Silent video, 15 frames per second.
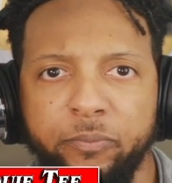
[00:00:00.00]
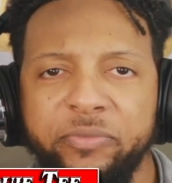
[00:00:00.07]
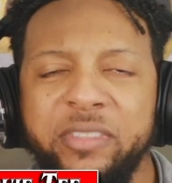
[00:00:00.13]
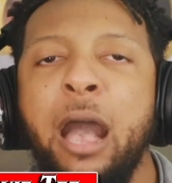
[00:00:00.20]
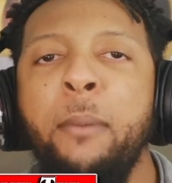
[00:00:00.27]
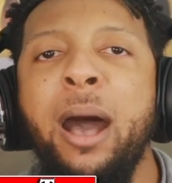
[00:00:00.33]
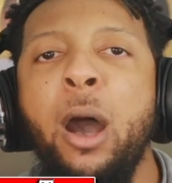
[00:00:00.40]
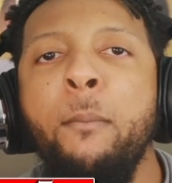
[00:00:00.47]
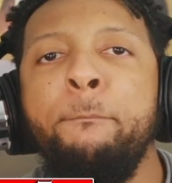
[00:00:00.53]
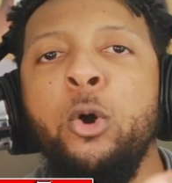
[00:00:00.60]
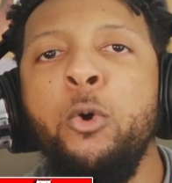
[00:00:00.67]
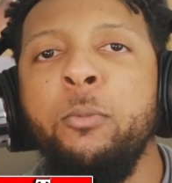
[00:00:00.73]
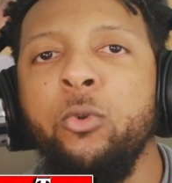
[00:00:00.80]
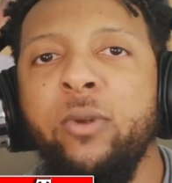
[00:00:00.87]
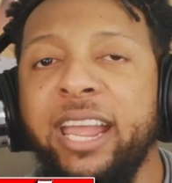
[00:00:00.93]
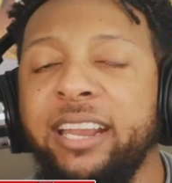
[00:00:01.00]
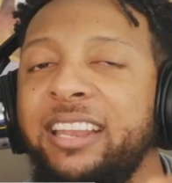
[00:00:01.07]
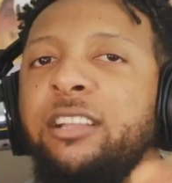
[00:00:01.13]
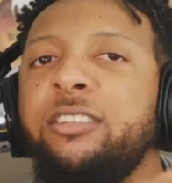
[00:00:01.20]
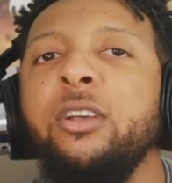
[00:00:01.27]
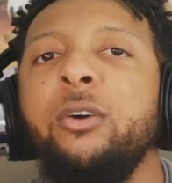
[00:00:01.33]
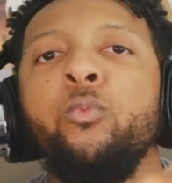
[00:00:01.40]
How about Boomerang?
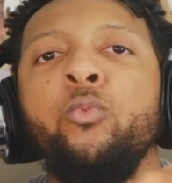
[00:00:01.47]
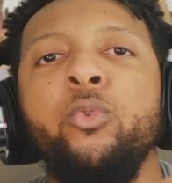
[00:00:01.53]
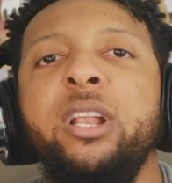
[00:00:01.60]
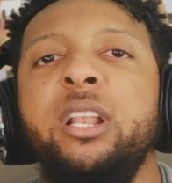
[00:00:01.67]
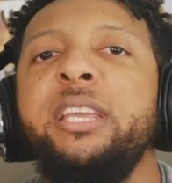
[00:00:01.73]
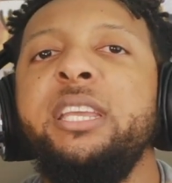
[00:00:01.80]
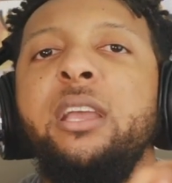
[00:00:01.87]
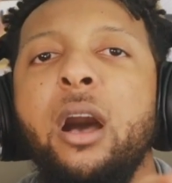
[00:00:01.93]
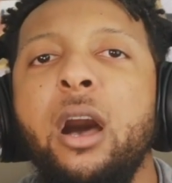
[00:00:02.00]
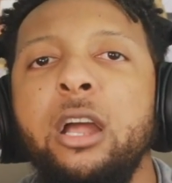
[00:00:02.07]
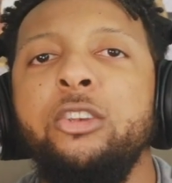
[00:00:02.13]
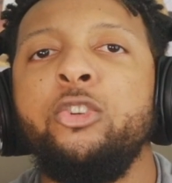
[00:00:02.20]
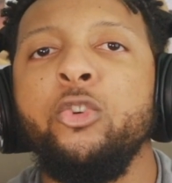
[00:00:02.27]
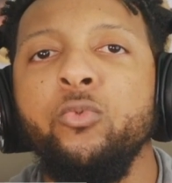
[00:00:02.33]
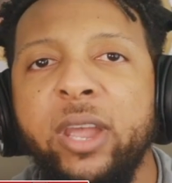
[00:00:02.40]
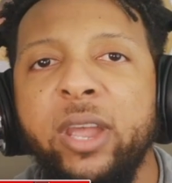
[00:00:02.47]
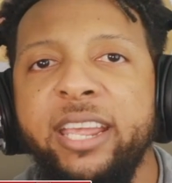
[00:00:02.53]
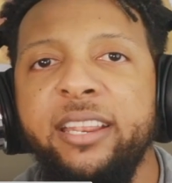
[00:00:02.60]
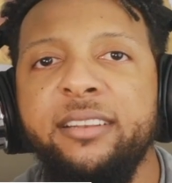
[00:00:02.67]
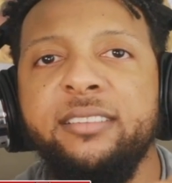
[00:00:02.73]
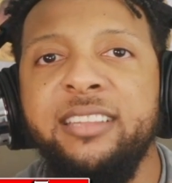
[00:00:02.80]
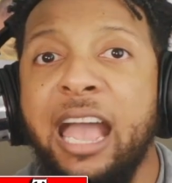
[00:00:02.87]
That's a really
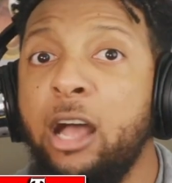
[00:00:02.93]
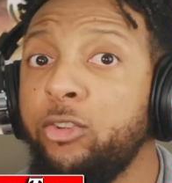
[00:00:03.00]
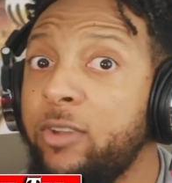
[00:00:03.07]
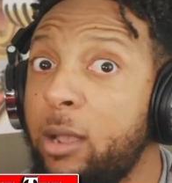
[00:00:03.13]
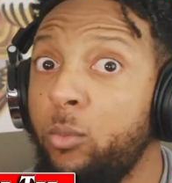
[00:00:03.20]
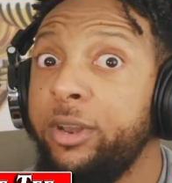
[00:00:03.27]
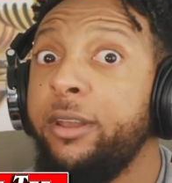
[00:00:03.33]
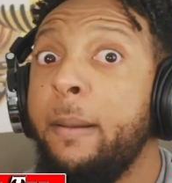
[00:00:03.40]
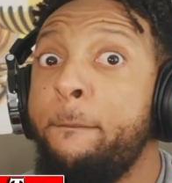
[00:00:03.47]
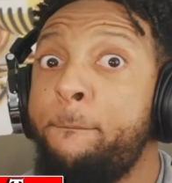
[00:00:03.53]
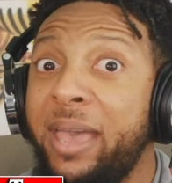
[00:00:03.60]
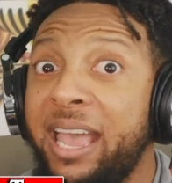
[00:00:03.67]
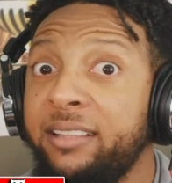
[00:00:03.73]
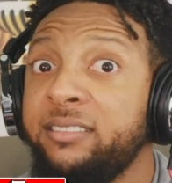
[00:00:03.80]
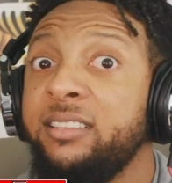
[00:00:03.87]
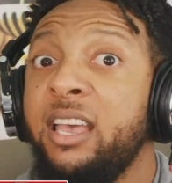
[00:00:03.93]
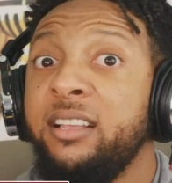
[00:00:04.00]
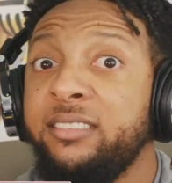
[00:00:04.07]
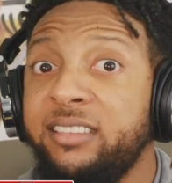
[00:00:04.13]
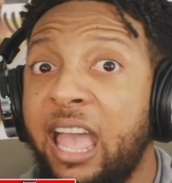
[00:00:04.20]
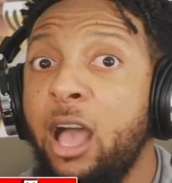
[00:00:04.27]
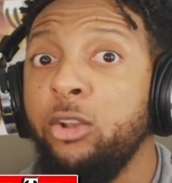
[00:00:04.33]
underrated soundtrack. One of the best
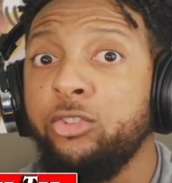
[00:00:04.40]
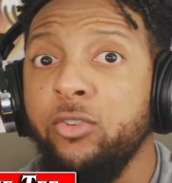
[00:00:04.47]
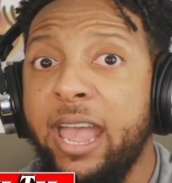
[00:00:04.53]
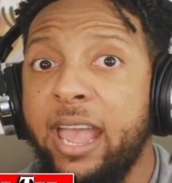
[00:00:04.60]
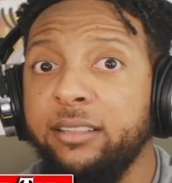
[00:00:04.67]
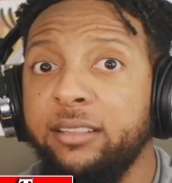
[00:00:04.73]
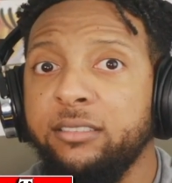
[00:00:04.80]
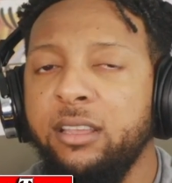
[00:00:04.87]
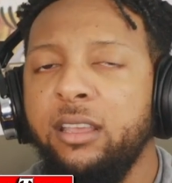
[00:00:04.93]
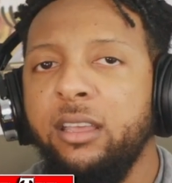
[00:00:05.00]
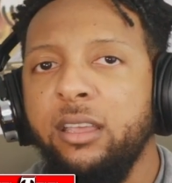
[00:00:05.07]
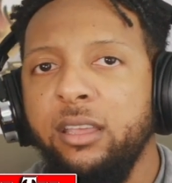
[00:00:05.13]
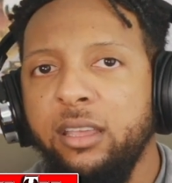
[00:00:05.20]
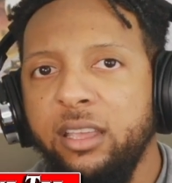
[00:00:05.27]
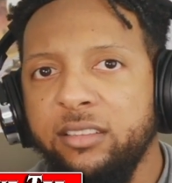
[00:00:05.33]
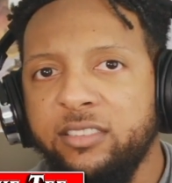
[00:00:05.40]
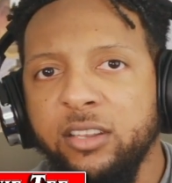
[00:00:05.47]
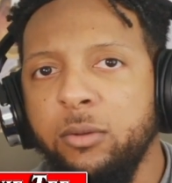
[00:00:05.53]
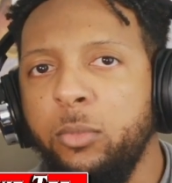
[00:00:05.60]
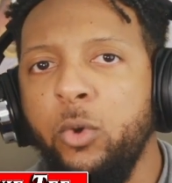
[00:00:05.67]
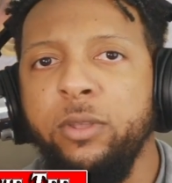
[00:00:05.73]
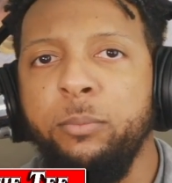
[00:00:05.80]
soundtracks is to the
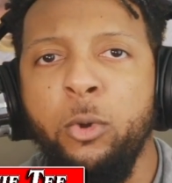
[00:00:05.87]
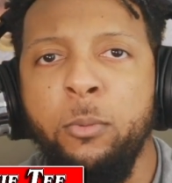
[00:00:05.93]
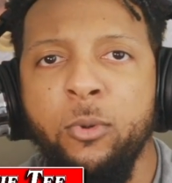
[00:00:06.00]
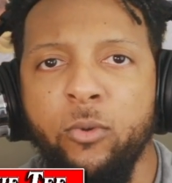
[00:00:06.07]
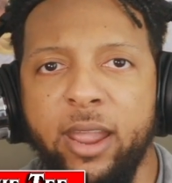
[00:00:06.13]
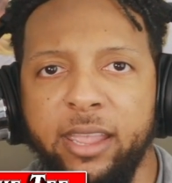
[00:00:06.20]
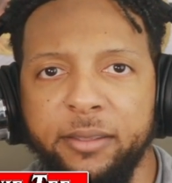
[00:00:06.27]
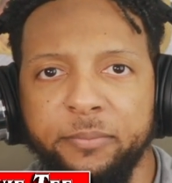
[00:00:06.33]
movie Boomerang.